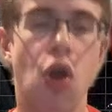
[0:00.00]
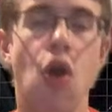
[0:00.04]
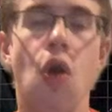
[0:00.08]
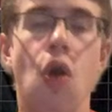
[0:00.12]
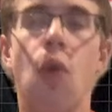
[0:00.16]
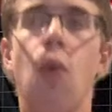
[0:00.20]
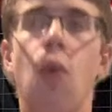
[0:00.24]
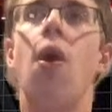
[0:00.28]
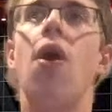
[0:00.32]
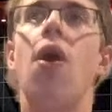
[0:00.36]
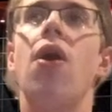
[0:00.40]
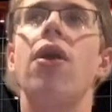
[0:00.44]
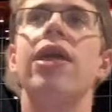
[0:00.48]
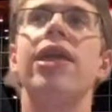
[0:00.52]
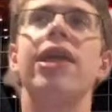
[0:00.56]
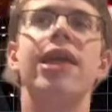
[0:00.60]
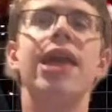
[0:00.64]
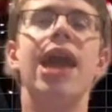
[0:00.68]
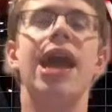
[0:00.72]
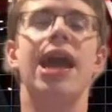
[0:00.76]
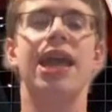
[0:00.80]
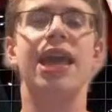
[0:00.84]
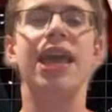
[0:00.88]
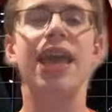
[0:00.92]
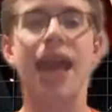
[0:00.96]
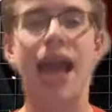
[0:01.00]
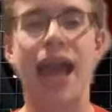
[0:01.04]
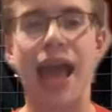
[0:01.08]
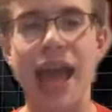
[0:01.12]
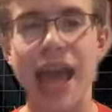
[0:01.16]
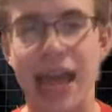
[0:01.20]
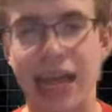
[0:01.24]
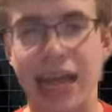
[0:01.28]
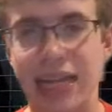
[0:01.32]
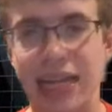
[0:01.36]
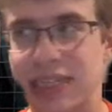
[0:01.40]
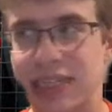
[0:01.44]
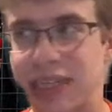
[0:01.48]
Well, yeah, he
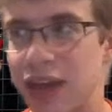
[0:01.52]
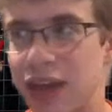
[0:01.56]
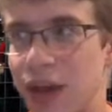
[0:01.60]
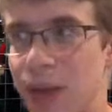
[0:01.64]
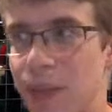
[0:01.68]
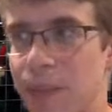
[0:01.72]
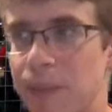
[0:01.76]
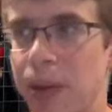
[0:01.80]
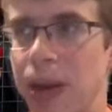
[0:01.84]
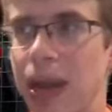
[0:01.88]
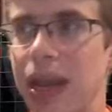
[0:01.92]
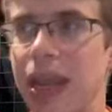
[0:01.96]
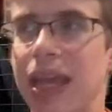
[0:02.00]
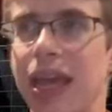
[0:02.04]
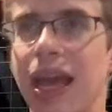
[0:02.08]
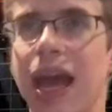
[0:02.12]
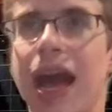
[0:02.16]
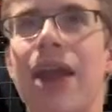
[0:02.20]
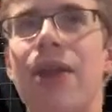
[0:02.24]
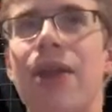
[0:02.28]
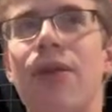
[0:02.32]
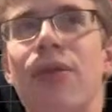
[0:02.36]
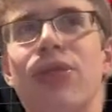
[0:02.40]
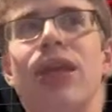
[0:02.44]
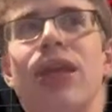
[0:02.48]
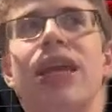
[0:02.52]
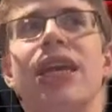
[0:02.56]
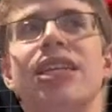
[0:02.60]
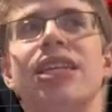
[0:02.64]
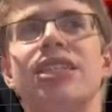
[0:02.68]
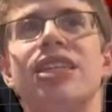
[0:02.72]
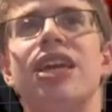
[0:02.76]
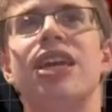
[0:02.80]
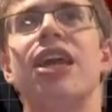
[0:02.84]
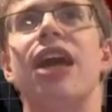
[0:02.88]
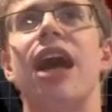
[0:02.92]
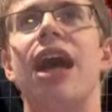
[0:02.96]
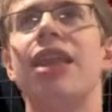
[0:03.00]
has, but I don't think
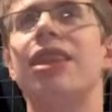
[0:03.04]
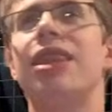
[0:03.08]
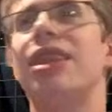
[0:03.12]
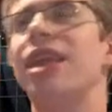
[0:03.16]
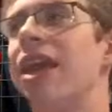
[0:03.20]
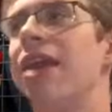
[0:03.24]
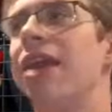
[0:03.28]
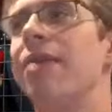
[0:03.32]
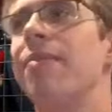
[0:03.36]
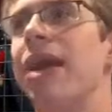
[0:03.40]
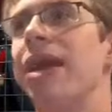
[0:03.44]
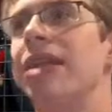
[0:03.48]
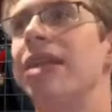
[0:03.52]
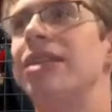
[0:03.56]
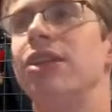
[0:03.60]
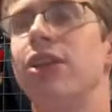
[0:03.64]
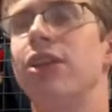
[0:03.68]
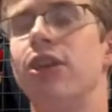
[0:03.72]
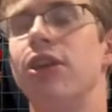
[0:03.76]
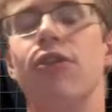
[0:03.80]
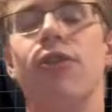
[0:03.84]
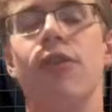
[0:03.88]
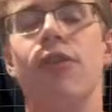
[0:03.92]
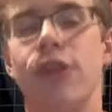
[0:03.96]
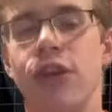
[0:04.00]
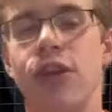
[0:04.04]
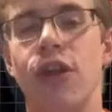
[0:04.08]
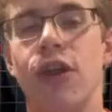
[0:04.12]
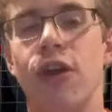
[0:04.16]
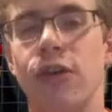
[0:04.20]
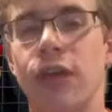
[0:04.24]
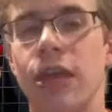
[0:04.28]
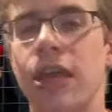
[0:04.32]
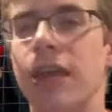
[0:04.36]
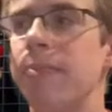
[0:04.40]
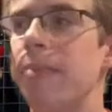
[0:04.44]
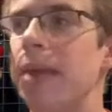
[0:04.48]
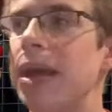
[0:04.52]
he's gonna. I think he may,
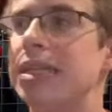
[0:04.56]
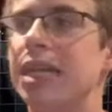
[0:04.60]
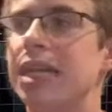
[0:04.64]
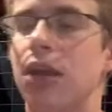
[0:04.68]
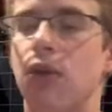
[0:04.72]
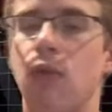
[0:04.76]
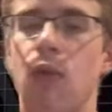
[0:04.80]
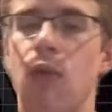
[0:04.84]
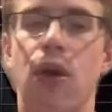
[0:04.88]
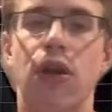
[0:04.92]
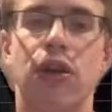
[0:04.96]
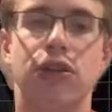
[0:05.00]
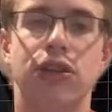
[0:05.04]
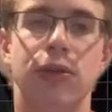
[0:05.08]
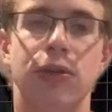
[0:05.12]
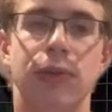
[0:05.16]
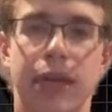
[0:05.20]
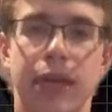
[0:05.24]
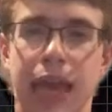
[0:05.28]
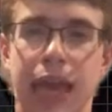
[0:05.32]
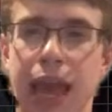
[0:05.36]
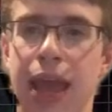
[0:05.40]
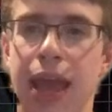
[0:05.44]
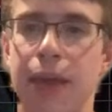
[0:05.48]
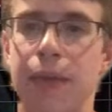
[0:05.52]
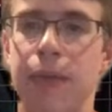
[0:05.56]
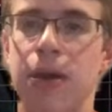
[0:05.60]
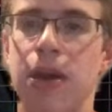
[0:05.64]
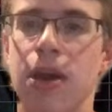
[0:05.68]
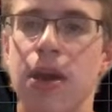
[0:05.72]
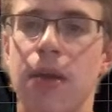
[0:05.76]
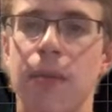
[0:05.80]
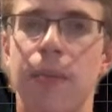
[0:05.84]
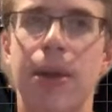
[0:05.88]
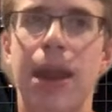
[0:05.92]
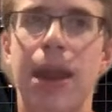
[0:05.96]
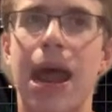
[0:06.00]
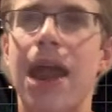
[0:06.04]
he may take 1 or 2 a game,
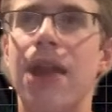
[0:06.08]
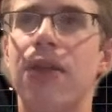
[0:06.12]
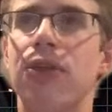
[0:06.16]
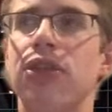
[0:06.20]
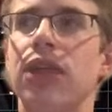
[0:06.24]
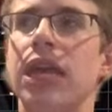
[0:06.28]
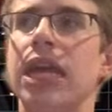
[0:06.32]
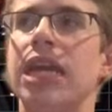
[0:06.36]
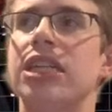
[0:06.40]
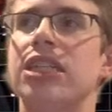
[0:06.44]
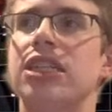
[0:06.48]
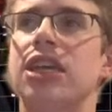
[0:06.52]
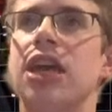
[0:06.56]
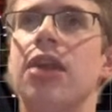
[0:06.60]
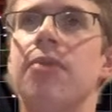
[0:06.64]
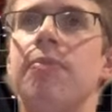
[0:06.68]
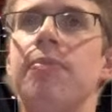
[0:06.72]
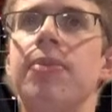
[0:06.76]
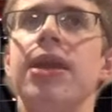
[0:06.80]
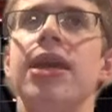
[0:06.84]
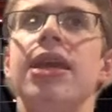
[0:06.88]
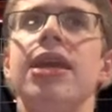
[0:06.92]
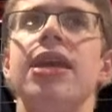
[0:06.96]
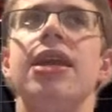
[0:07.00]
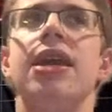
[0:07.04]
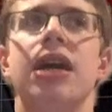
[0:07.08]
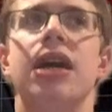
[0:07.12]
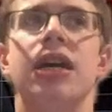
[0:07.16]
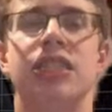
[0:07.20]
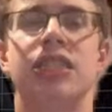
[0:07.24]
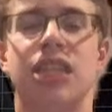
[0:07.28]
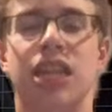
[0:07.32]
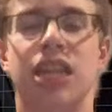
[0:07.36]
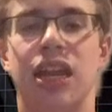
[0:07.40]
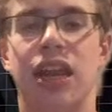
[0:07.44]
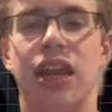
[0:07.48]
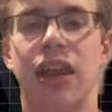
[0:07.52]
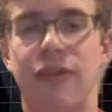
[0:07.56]
but I don't think it's gonna be a
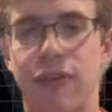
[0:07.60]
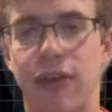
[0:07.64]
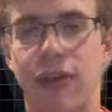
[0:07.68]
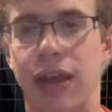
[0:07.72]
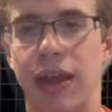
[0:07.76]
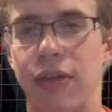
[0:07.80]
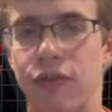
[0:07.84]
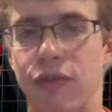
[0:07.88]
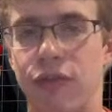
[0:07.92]
significant